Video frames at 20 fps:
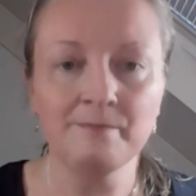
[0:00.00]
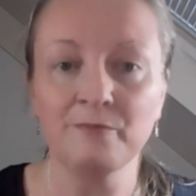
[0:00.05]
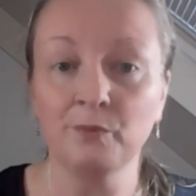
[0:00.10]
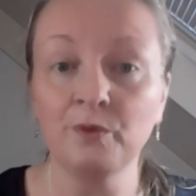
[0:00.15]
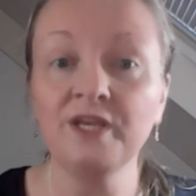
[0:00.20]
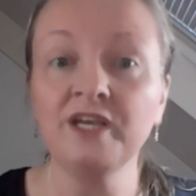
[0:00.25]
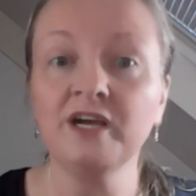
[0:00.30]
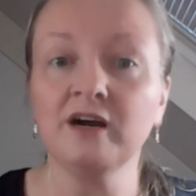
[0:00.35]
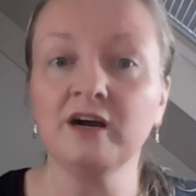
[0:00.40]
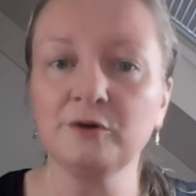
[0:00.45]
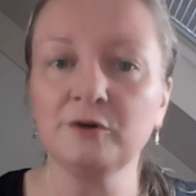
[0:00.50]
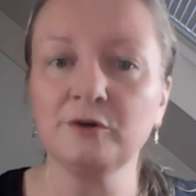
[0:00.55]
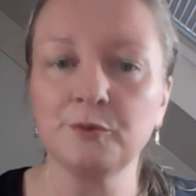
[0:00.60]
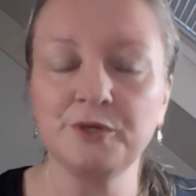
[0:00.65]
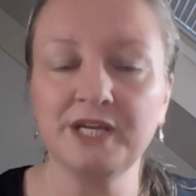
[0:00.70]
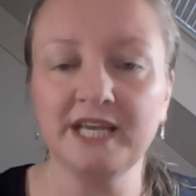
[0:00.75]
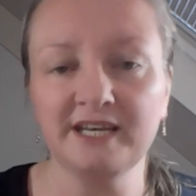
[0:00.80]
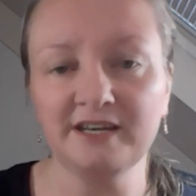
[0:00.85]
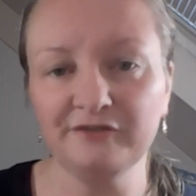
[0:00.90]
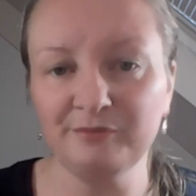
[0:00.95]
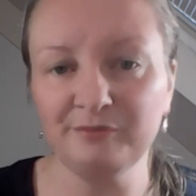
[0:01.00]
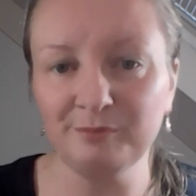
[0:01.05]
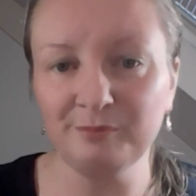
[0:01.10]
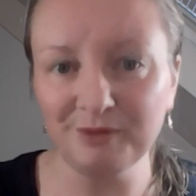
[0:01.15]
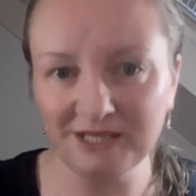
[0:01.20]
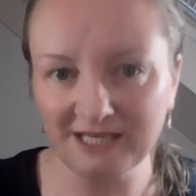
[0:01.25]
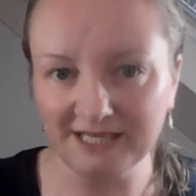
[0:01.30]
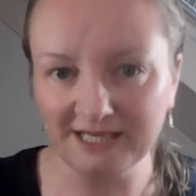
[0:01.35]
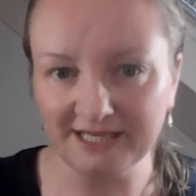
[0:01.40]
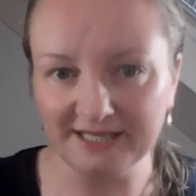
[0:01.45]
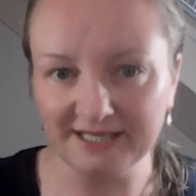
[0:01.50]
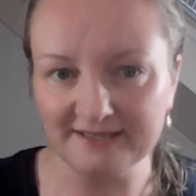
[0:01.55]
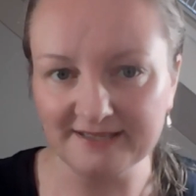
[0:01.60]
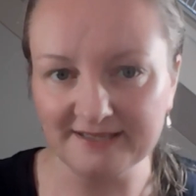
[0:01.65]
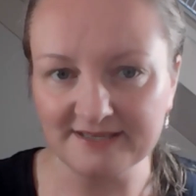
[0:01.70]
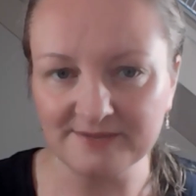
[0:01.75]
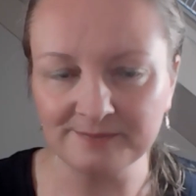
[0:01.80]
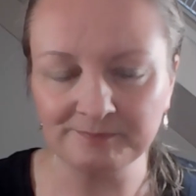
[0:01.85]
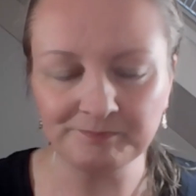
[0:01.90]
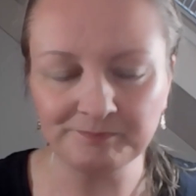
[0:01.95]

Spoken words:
We are creative beings.